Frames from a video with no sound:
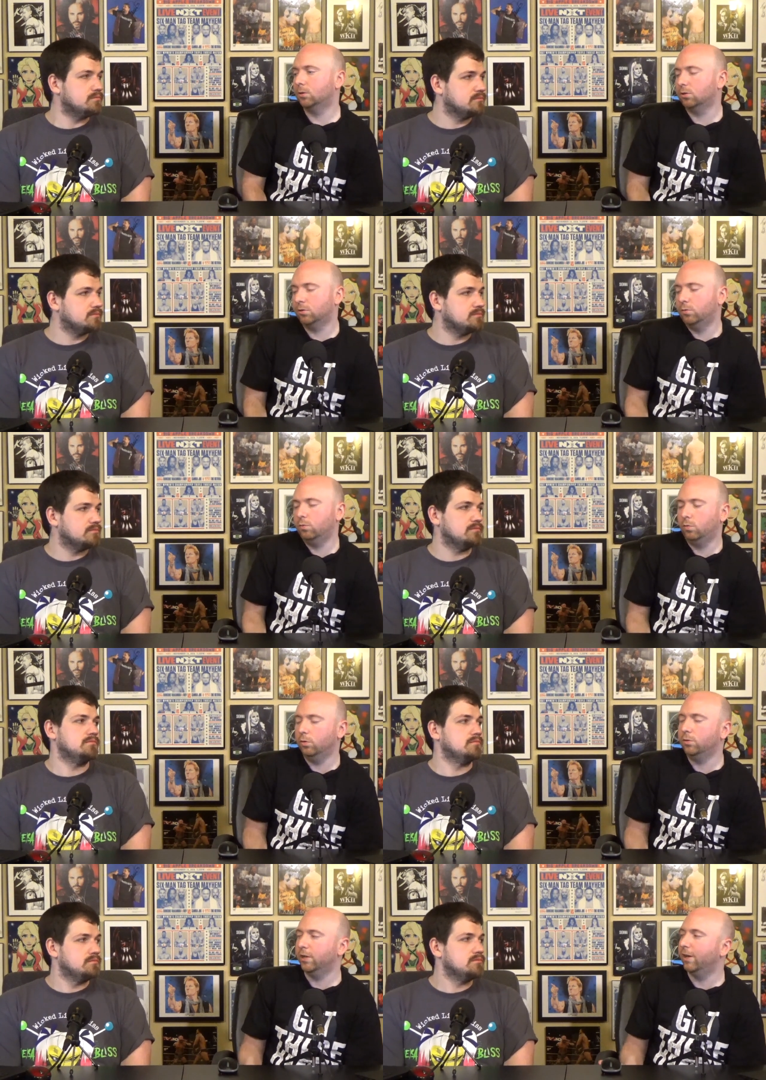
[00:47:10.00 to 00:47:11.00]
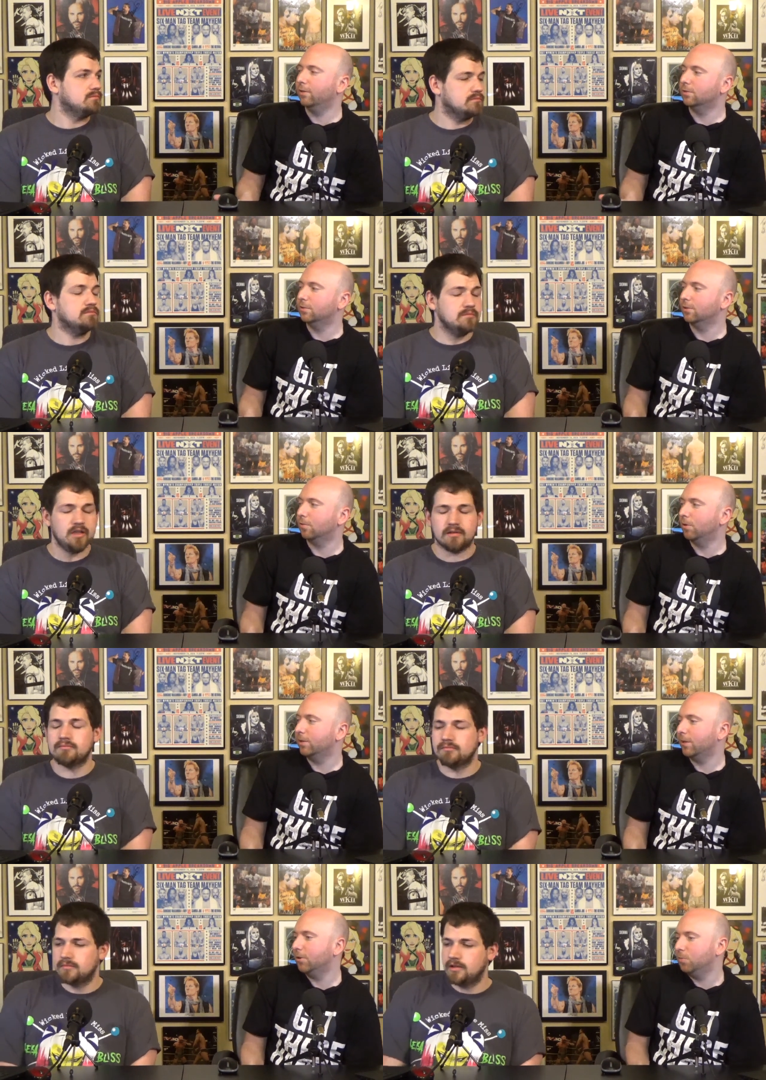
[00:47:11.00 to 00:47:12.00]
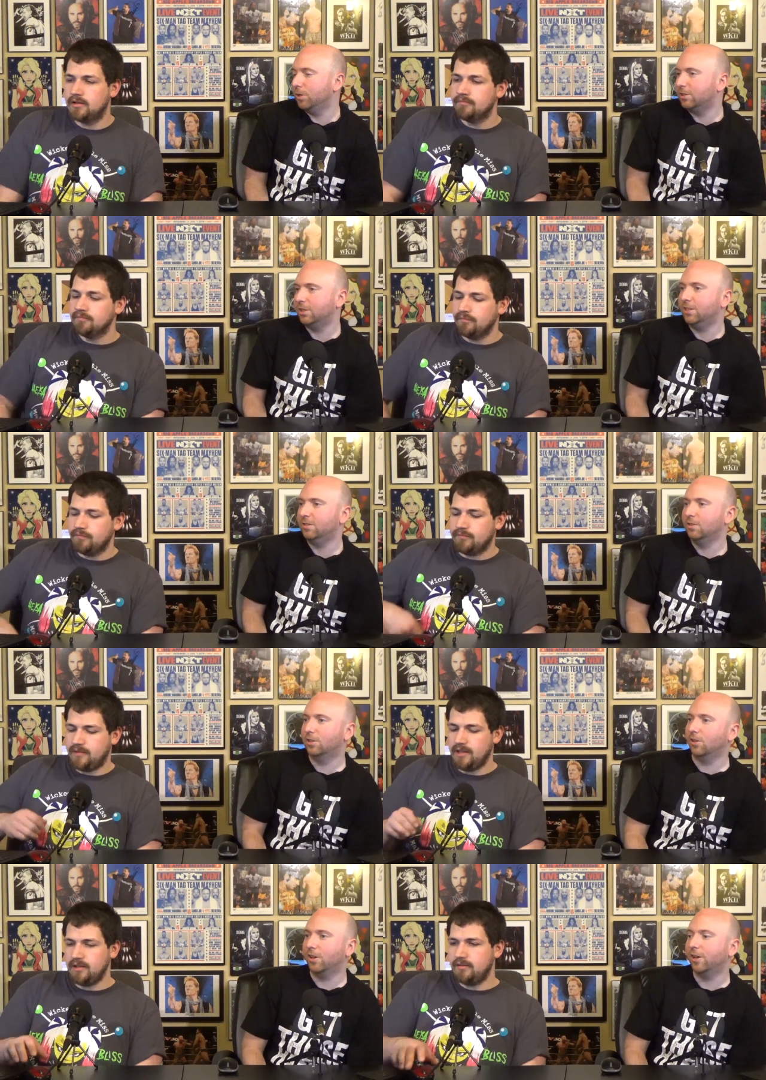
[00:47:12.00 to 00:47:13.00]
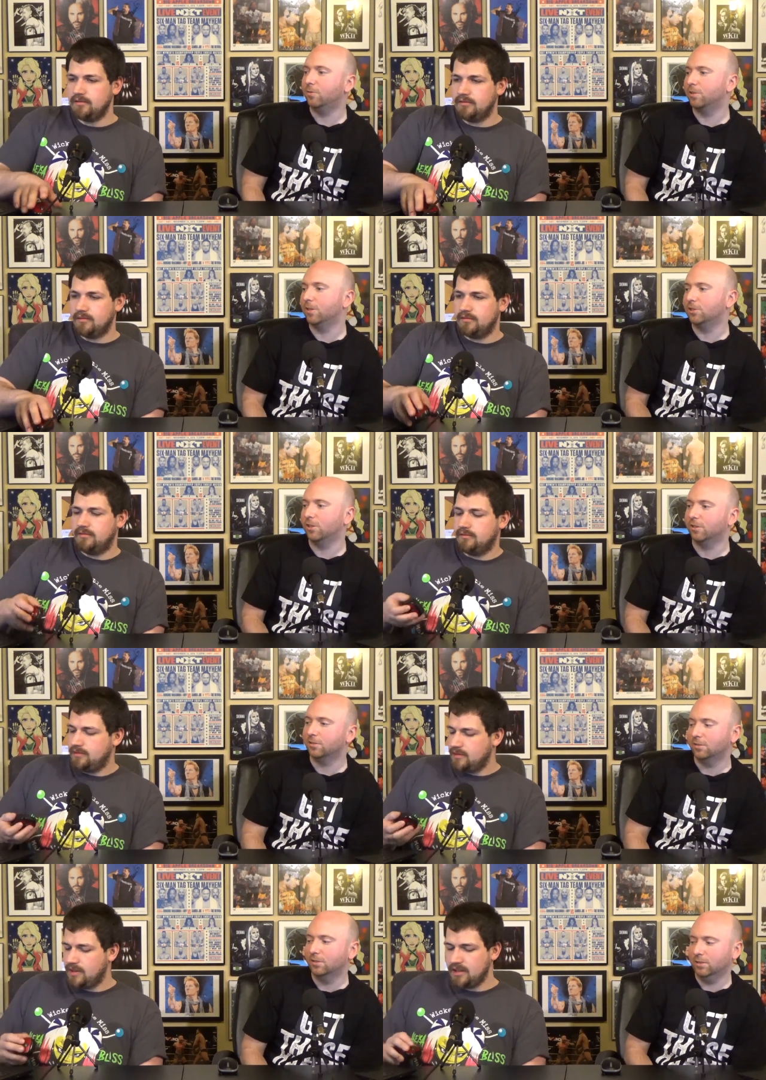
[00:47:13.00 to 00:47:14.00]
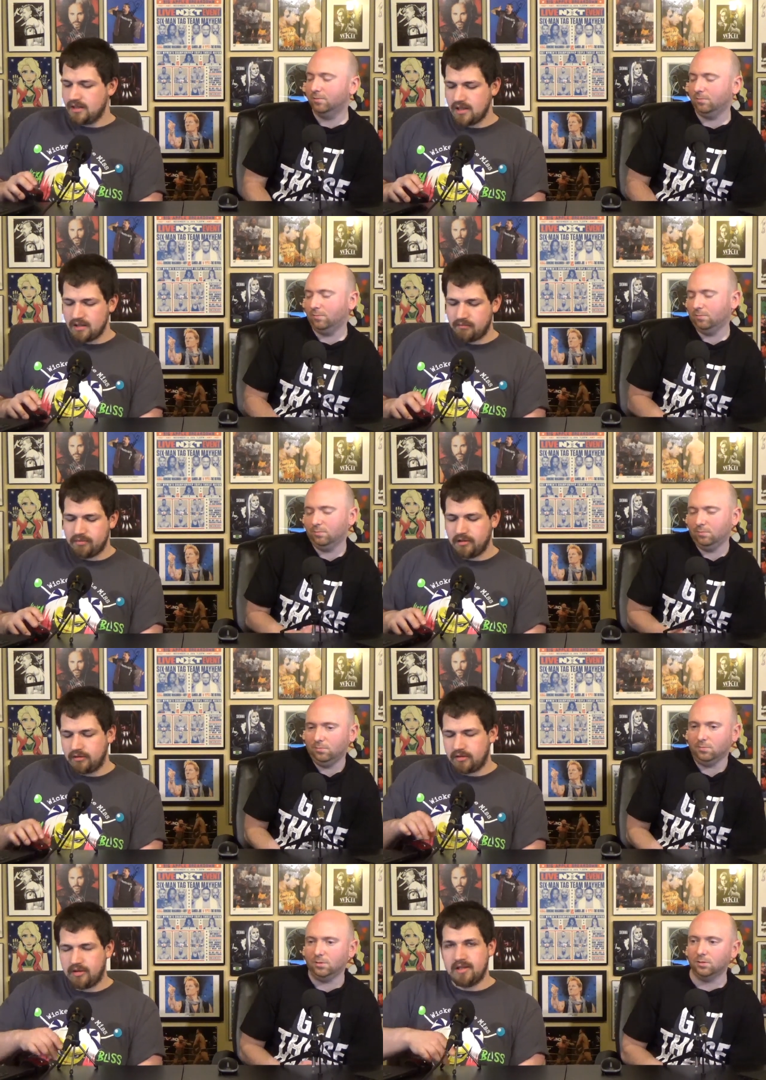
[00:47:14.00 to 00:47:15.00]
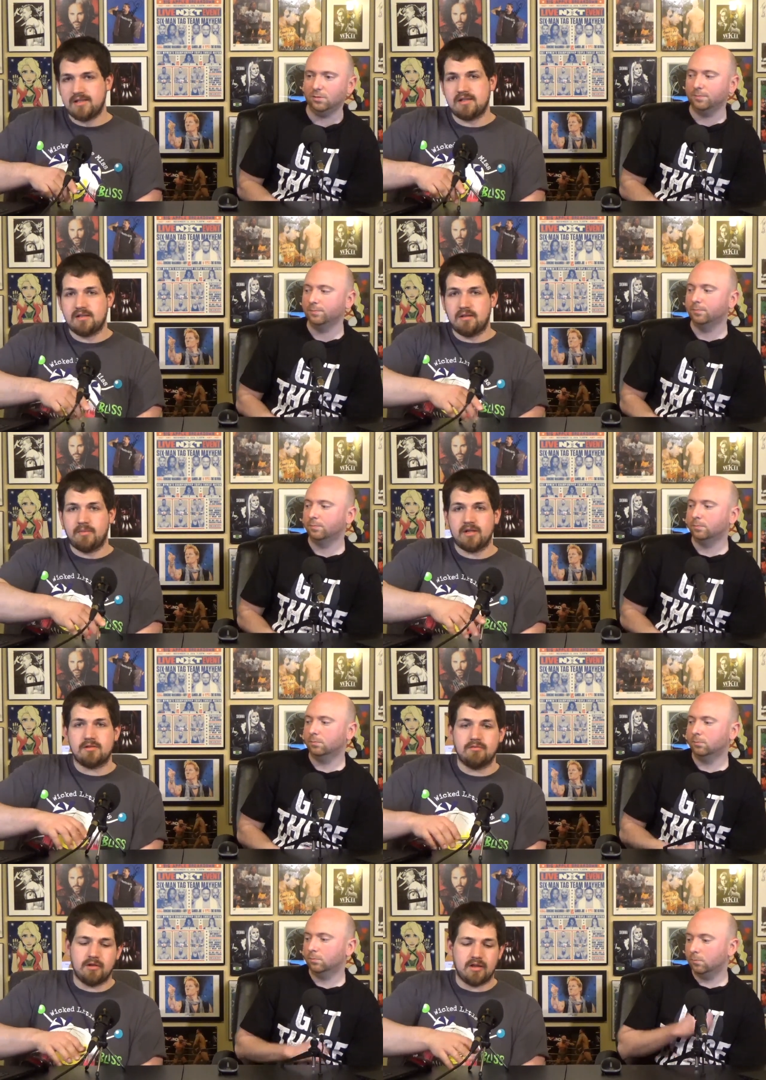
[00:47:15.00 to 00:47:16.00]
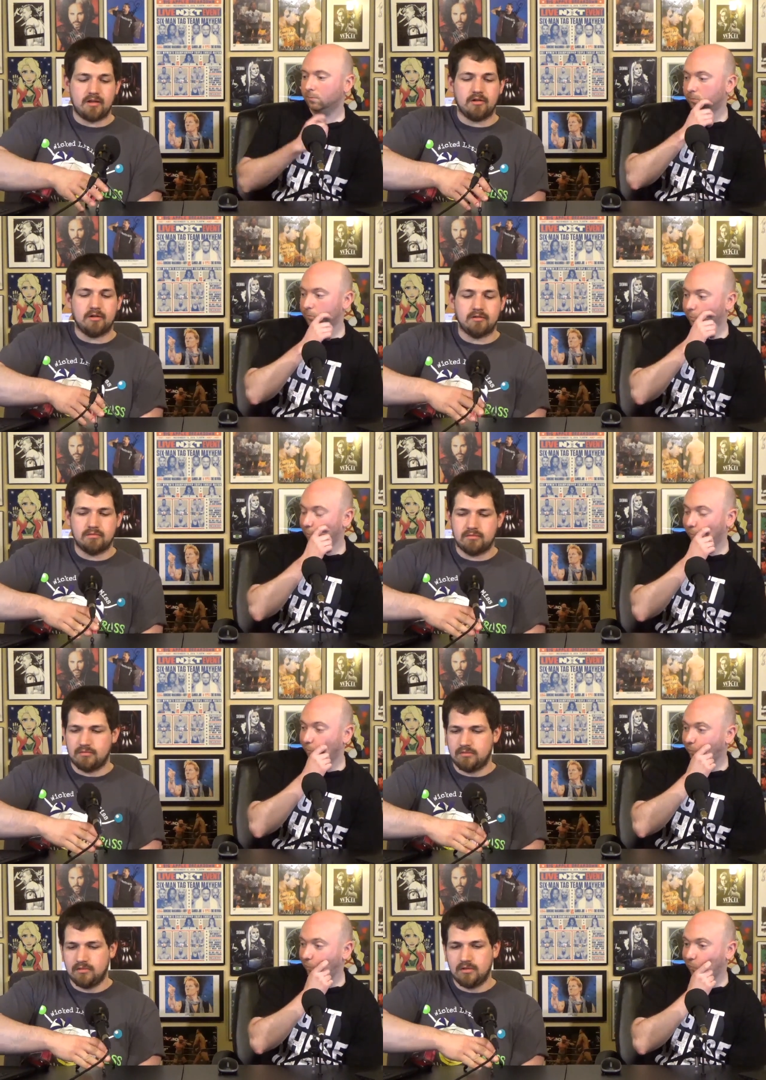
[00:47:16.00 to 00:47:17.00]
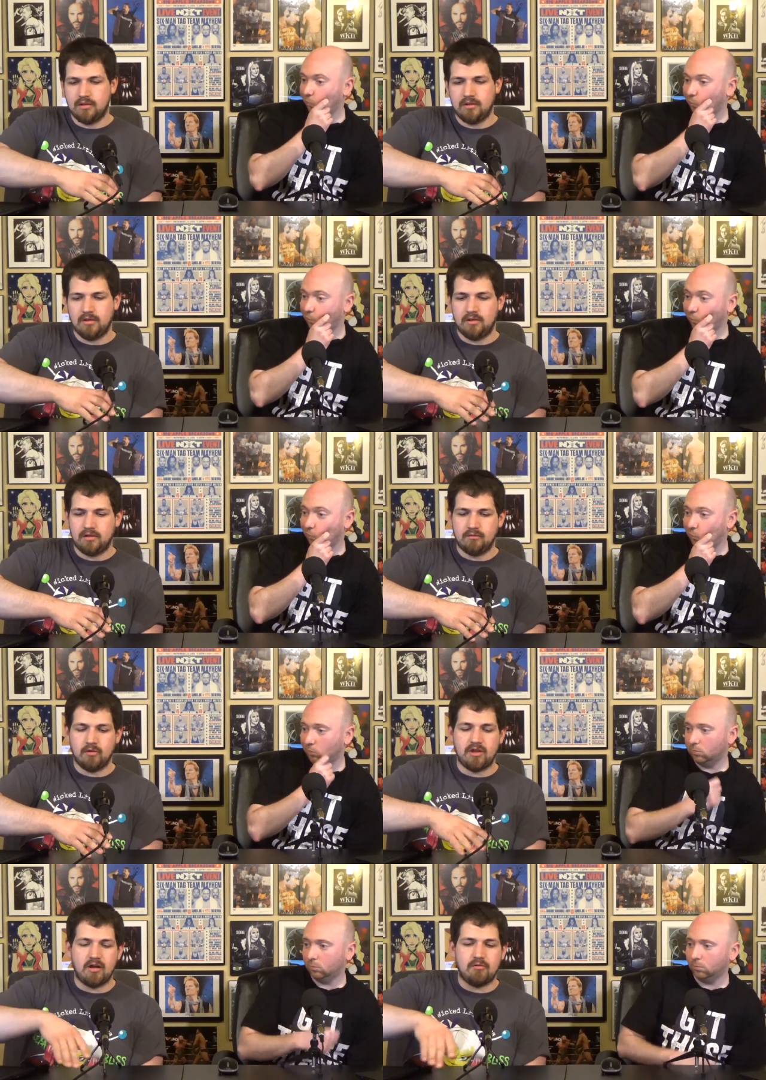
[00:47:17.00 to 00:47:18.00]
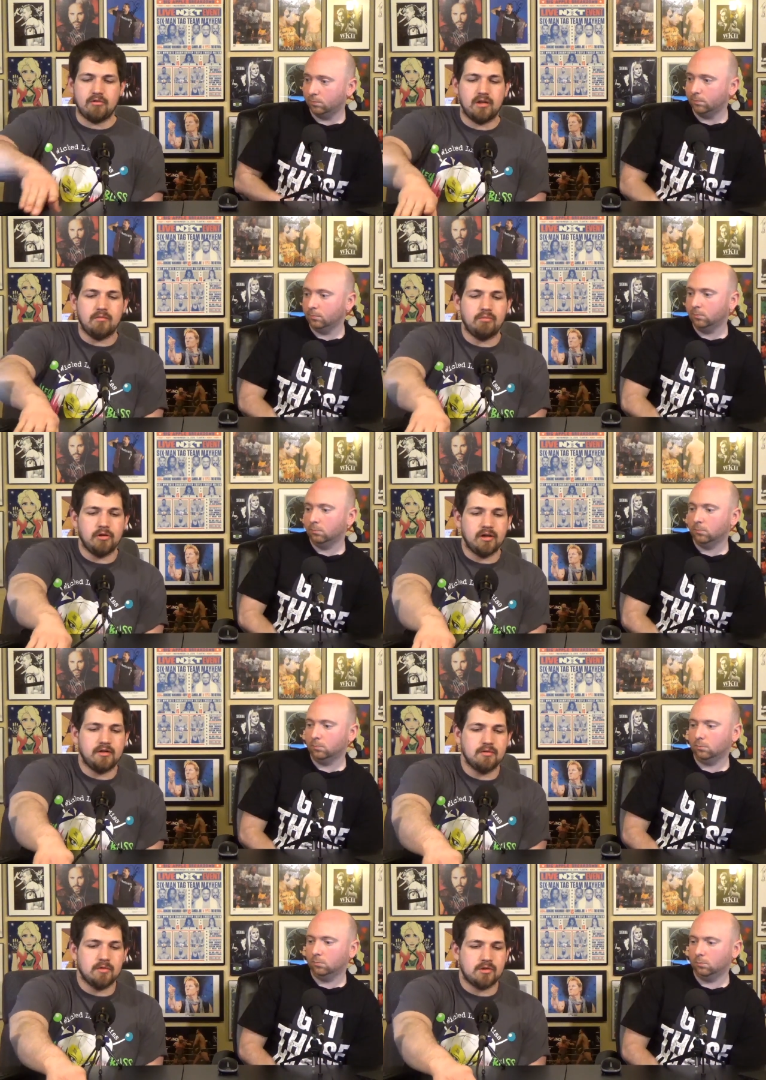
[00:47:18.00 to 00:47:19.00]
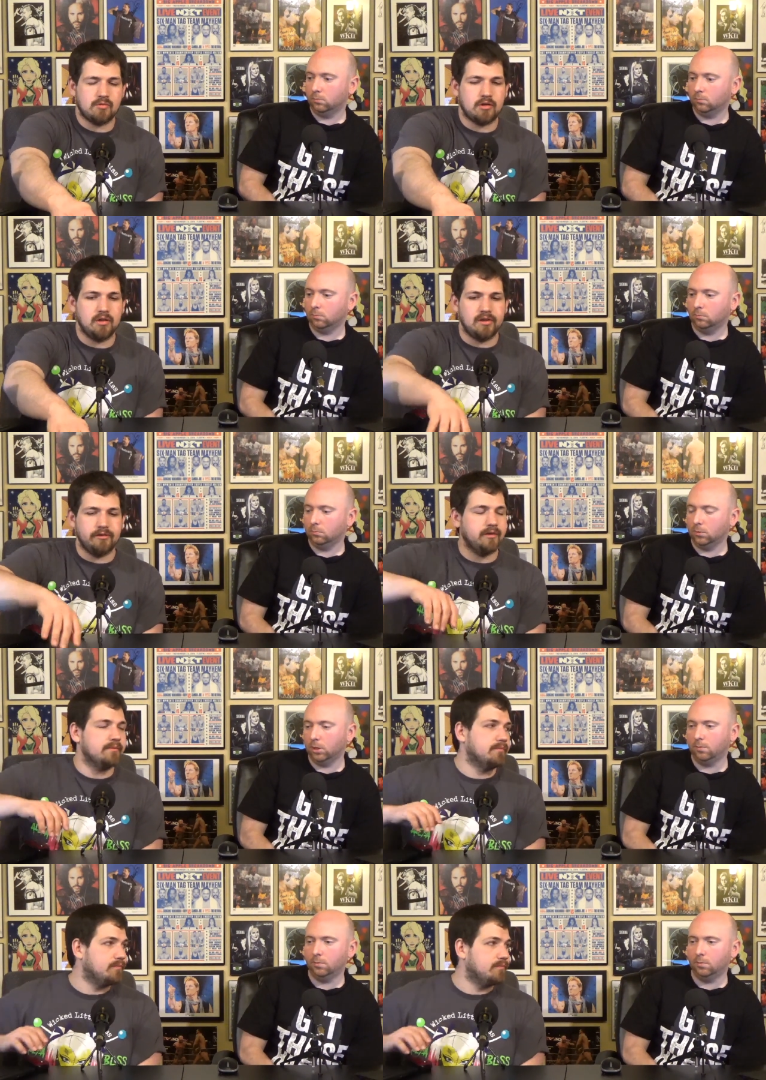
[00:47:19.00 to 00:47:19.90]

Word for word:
Speaker 1: it's just two good talents in the yeah. ring that you want to see collide they, with each other.
Speaker 2: They they built this the best way they could without really putting too much work into it. Yeah,